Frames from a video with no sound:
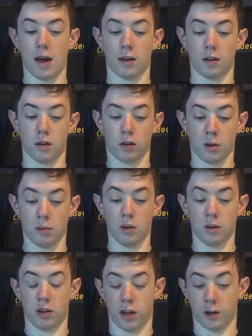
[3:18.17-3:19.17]
and
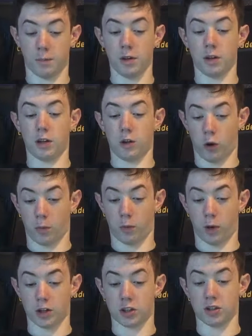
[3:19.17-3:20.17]
limited liability
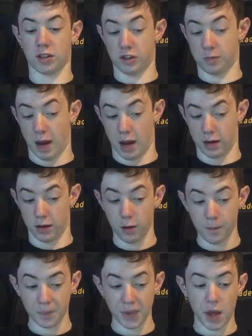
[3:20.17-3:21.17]
corporations,
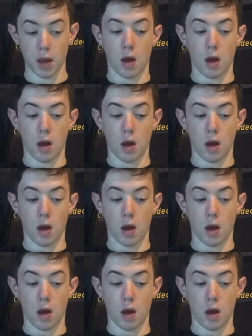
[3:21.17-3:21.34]
expanded.